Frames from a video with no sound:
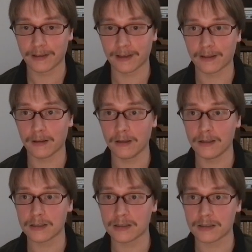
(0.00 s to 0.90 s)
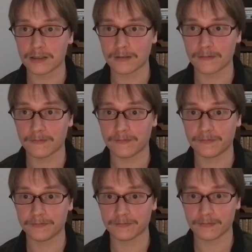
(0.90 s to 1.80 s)
Like this.
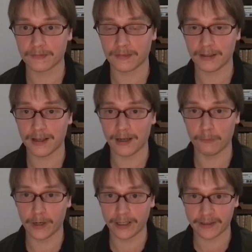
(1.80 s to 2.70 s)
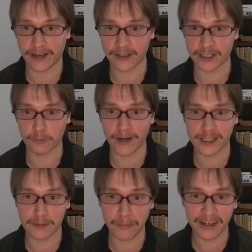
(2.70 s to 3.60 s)
And white attaches.
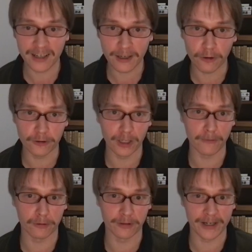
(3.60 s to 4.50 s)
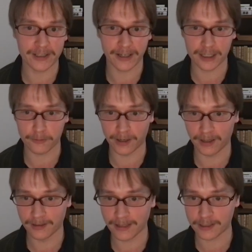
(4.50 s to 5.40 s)
White's barely going to live on the right side as
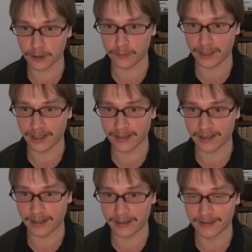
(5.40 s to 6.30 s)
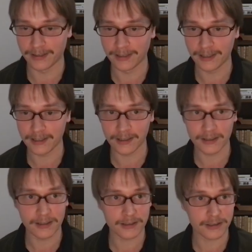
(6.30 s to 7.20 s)
well. That's going to be like a
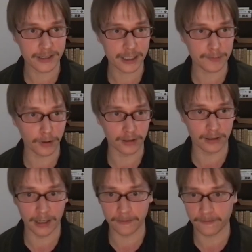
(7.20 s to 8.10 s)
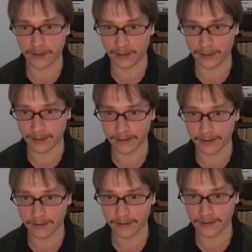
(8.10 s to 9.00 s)
6-point life finally, I
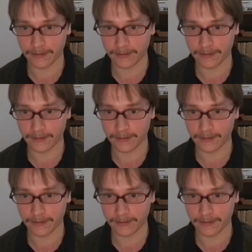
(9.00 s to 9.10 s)
think.